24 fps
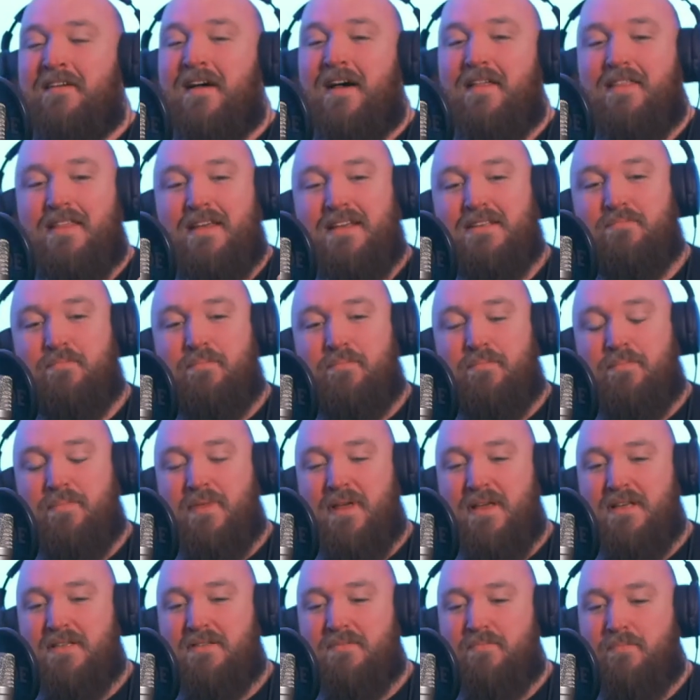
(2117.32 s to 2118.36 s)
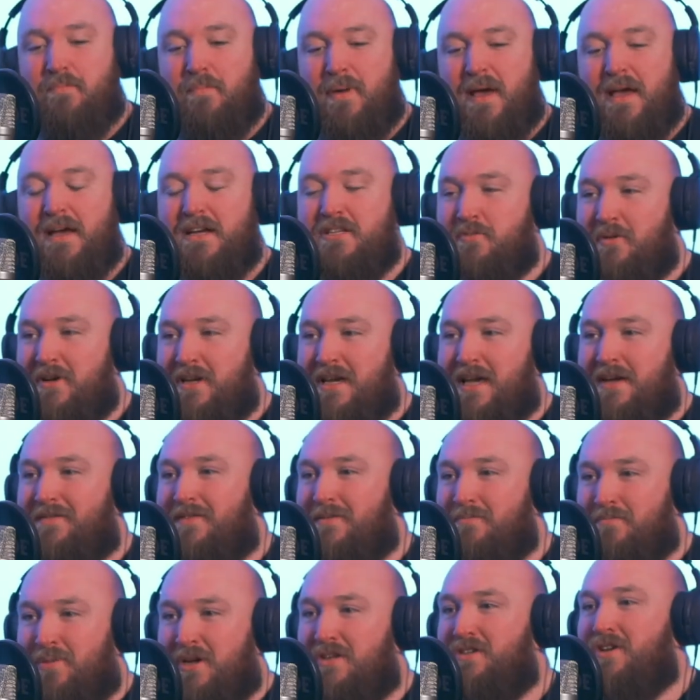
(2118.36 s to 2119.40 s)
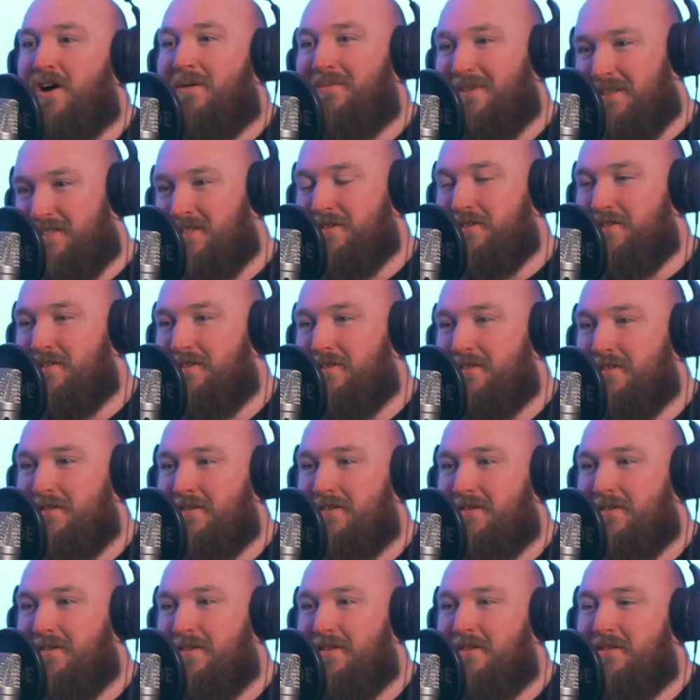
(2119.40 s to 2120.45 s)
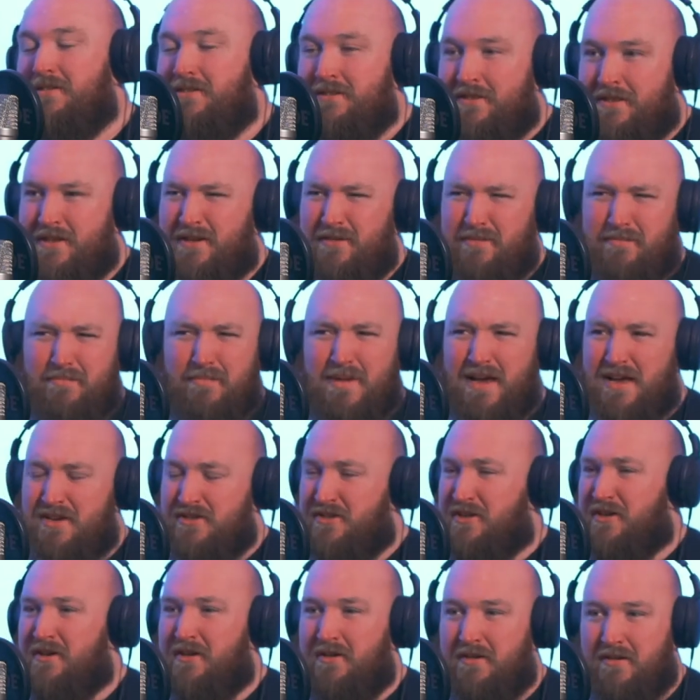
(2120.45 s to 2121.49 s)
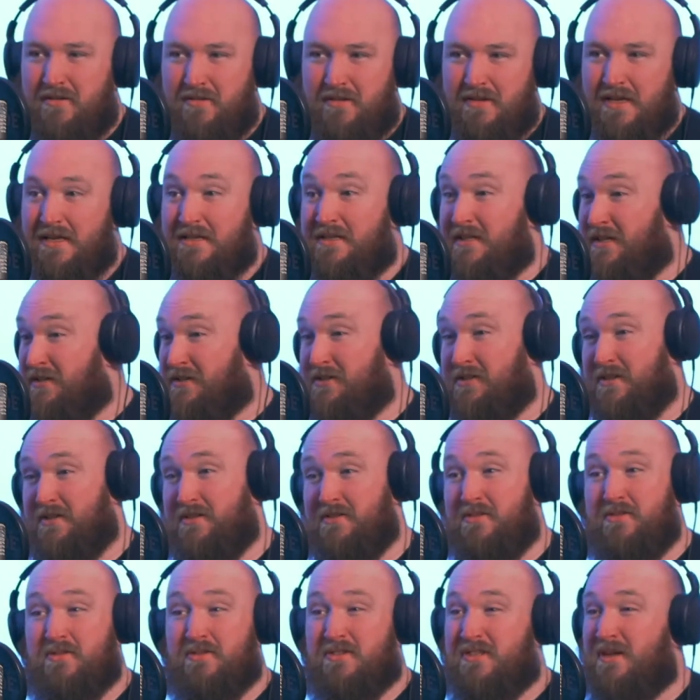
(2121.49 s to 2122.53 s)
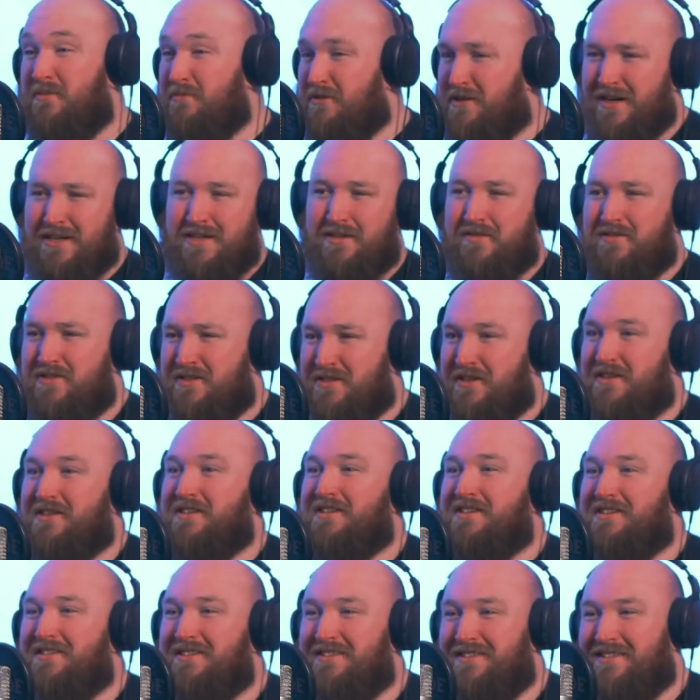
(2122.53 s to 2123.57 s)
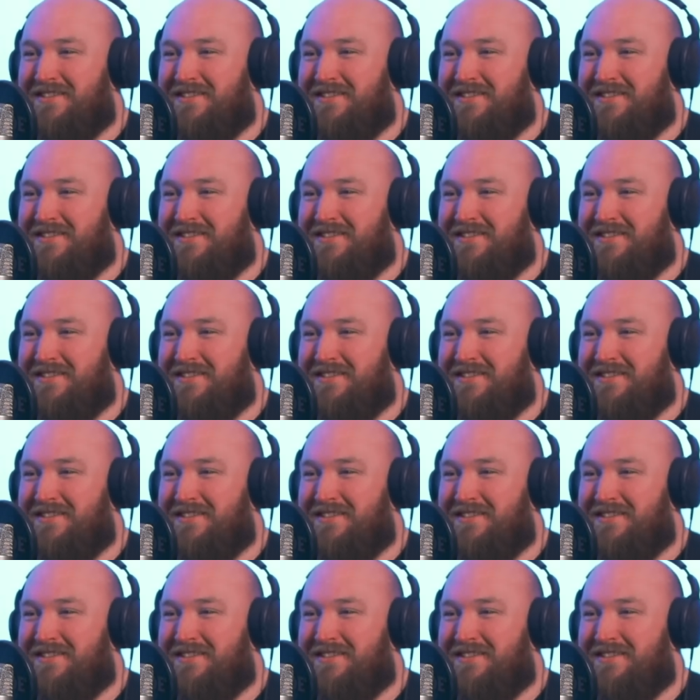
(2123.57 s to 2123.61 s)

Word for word: these these pigs were given pedometers right to measure their distance or some kind of study